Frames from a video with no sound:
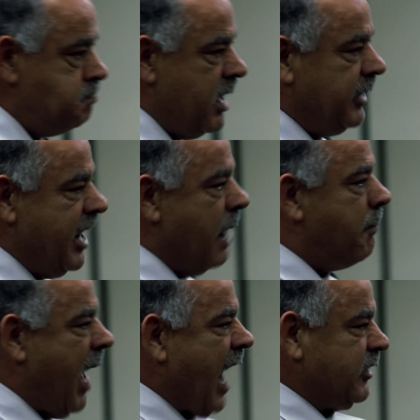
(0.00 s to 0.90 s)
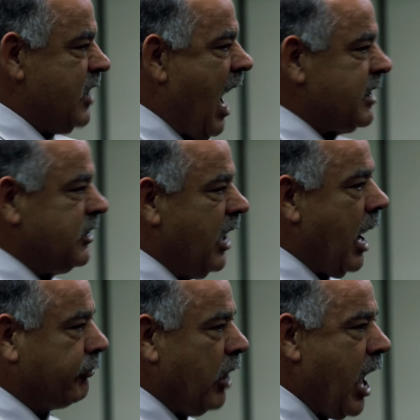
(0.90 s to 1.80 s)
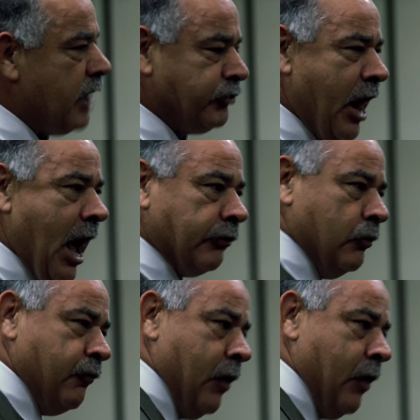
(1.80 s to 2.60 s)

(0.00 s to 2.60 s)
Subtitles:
Be a damn pack tonight. Get after your ass and have some